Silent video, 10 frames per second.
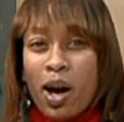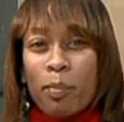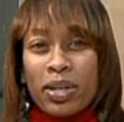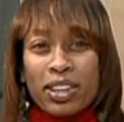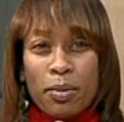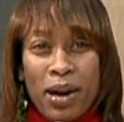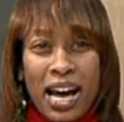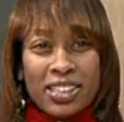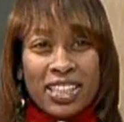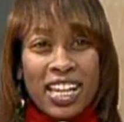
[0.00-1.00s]
But the
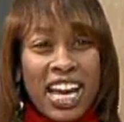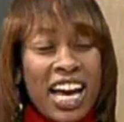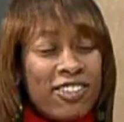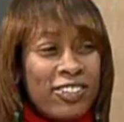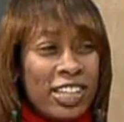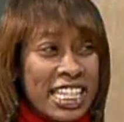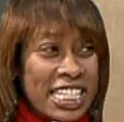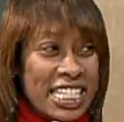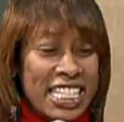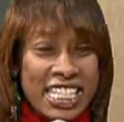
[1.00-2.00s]
pageant life
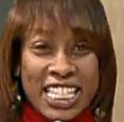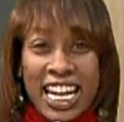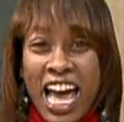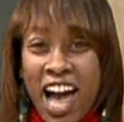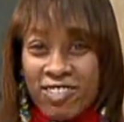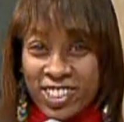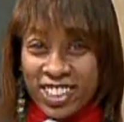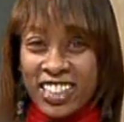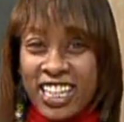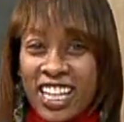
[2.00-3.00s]
is the day after,
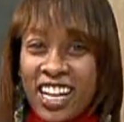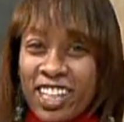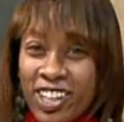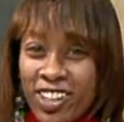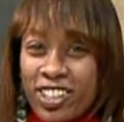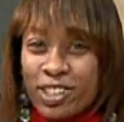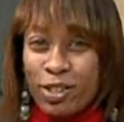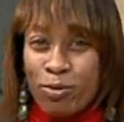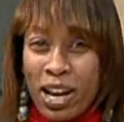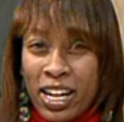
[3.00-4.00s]
in that year that
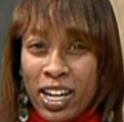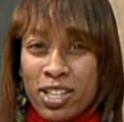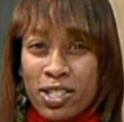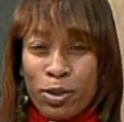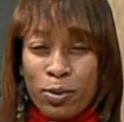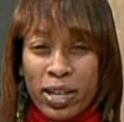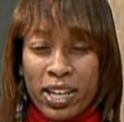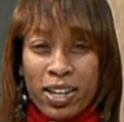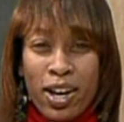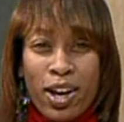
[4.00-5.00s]
you're reigning as a
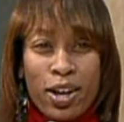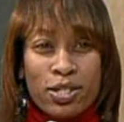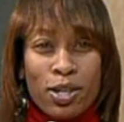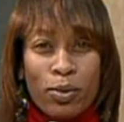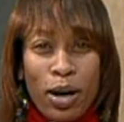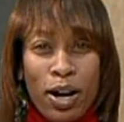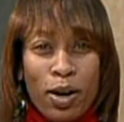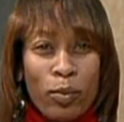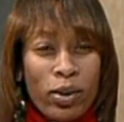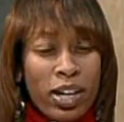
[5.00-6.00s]
queen. So
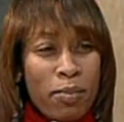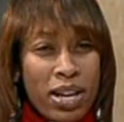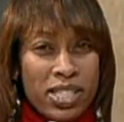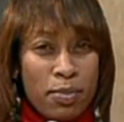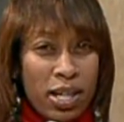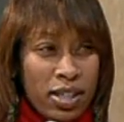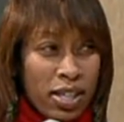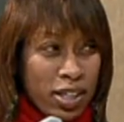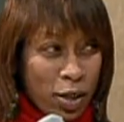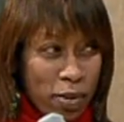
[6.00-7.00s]
we're committed to being
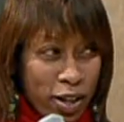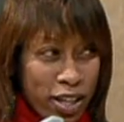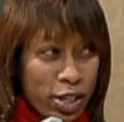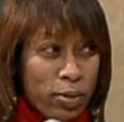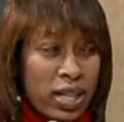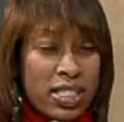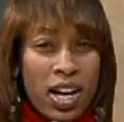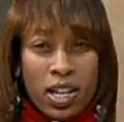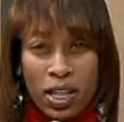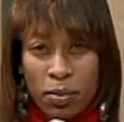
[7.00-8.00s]
in the community, doing a
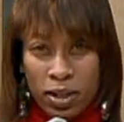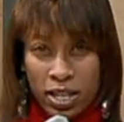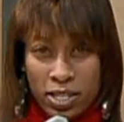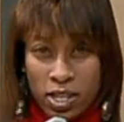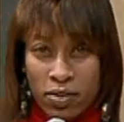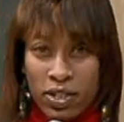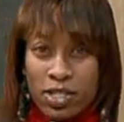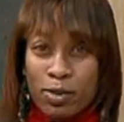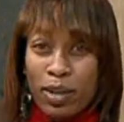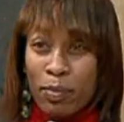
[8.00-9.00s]
ton of community
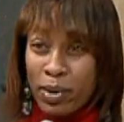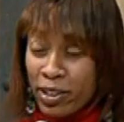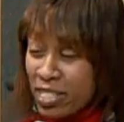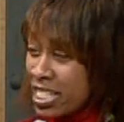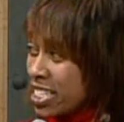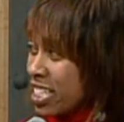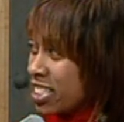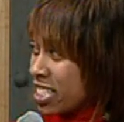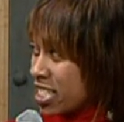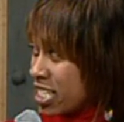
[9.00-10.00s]
service, doing appearances such
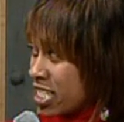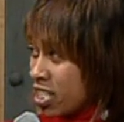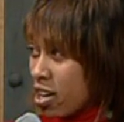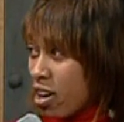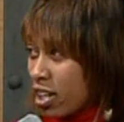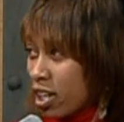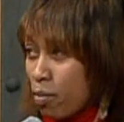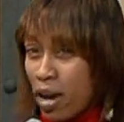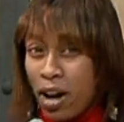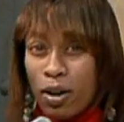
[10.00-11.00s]
as this, talking
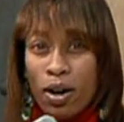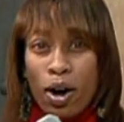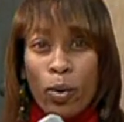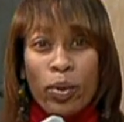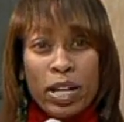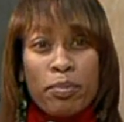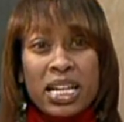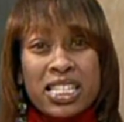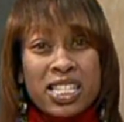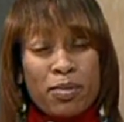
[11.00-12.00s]
about what it
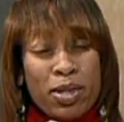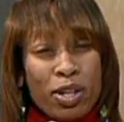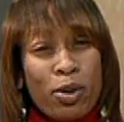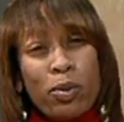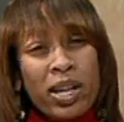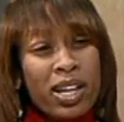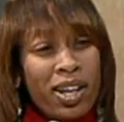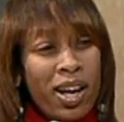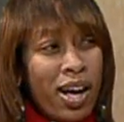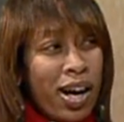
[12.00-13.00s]
means to be a
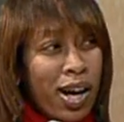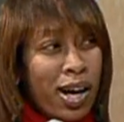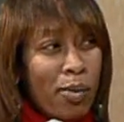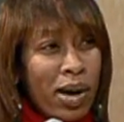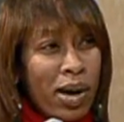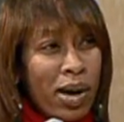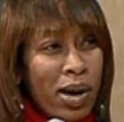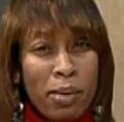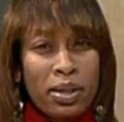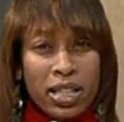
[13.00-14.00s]
queen, and
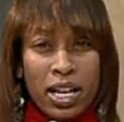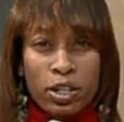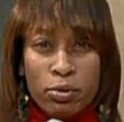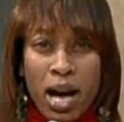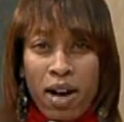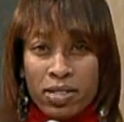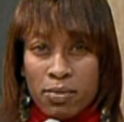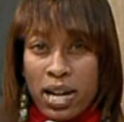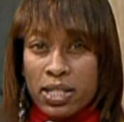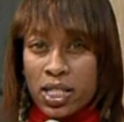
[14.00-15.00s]
the that you have to
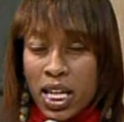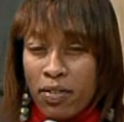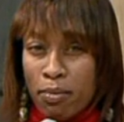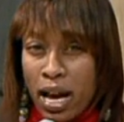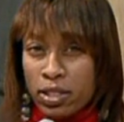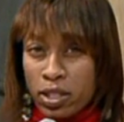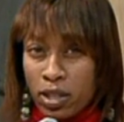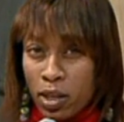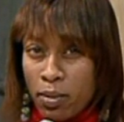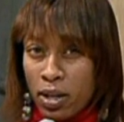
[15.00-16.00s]
make to giving back to
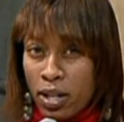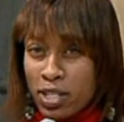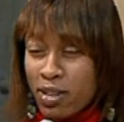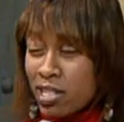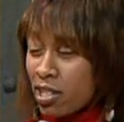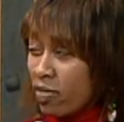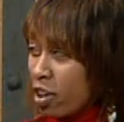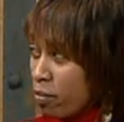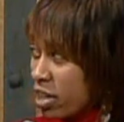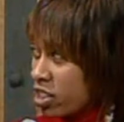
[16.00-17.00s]
your community. So as
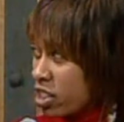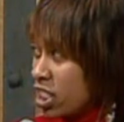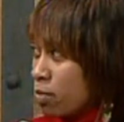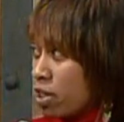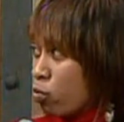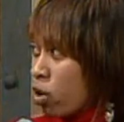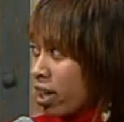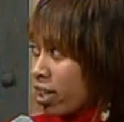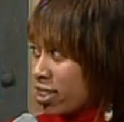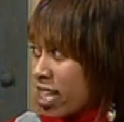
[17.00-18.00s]
Lovern mentioned, she's been
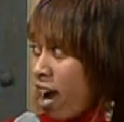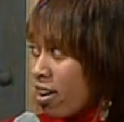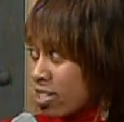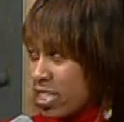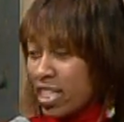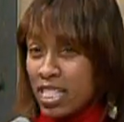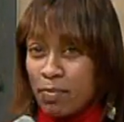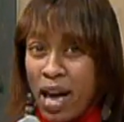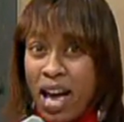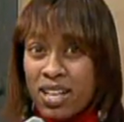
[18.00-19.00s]
working tirelessly this
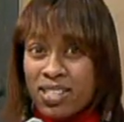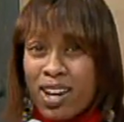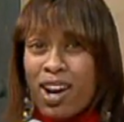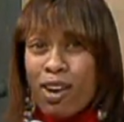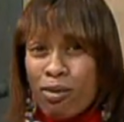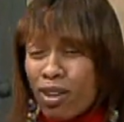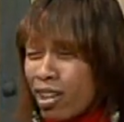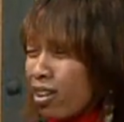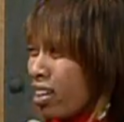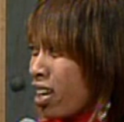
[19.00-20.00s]
past,
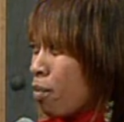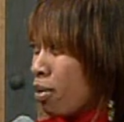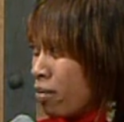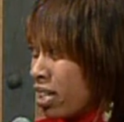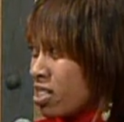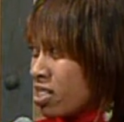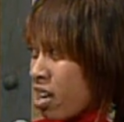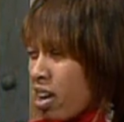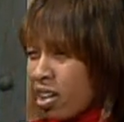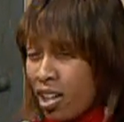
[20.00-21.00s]
really only a couple months,
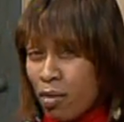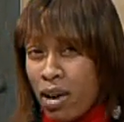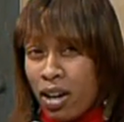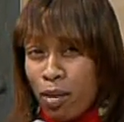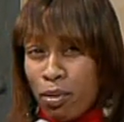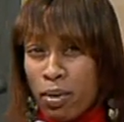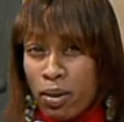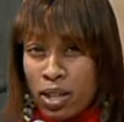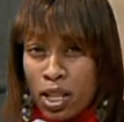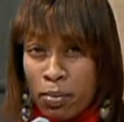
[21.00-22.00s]
talking about and
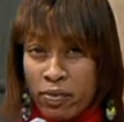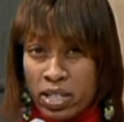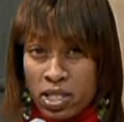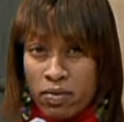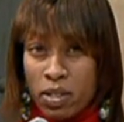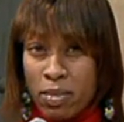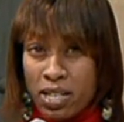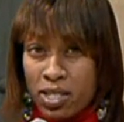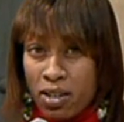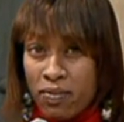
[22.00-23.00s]
promoting the prevention of
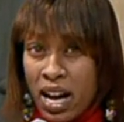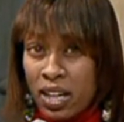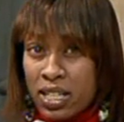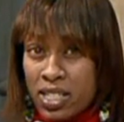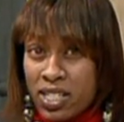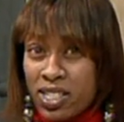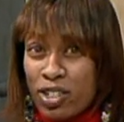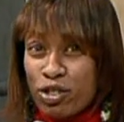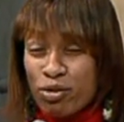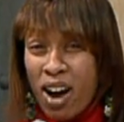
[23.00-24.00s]
domestic violence. She's
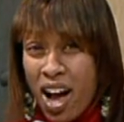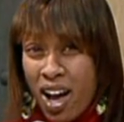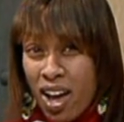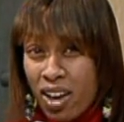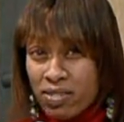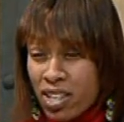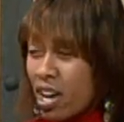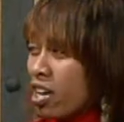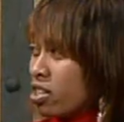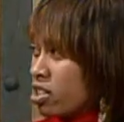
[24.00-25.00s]
done drives,
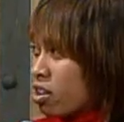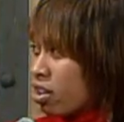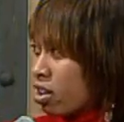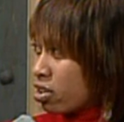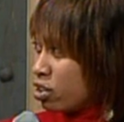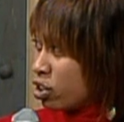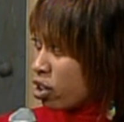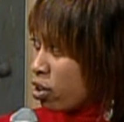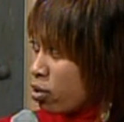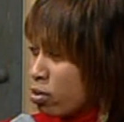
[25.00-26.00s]
she's gone on
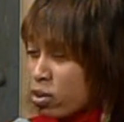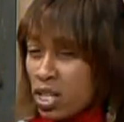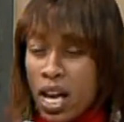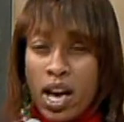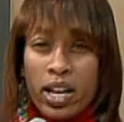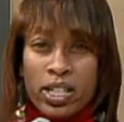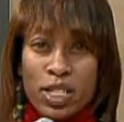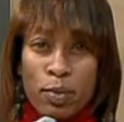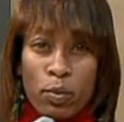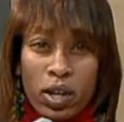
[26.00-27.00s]
shows, and
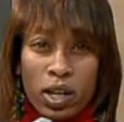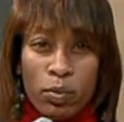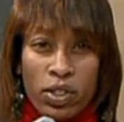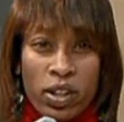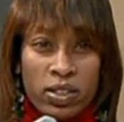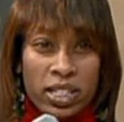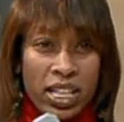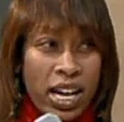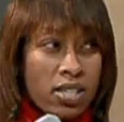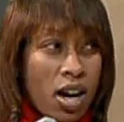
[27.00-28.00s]
has been working with her
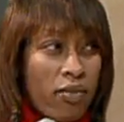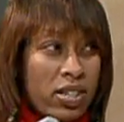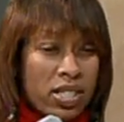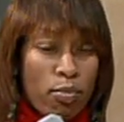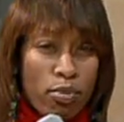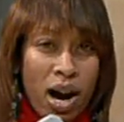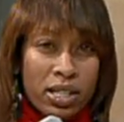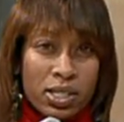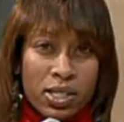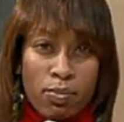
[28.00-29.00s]
DA's office in
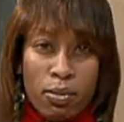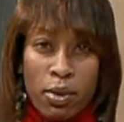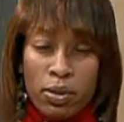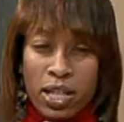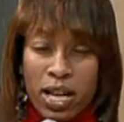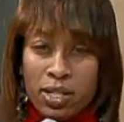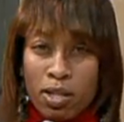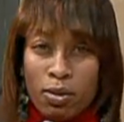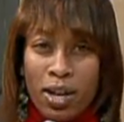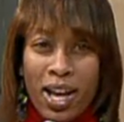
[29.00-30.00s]
Brockton to promote that.
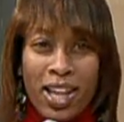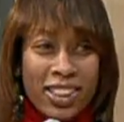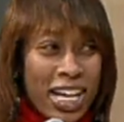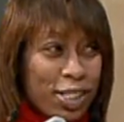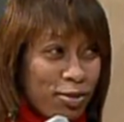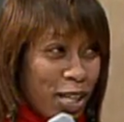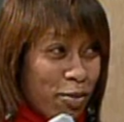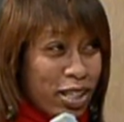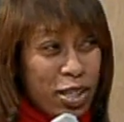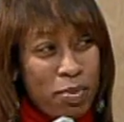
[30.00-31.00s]
So that's really
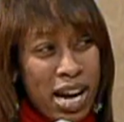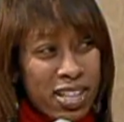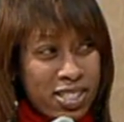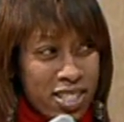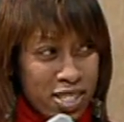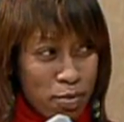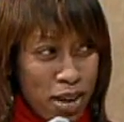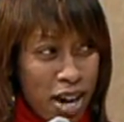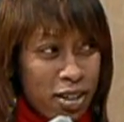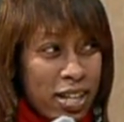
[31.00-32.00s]
what the pageant is
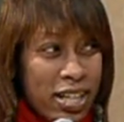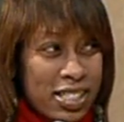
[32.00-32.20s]
about.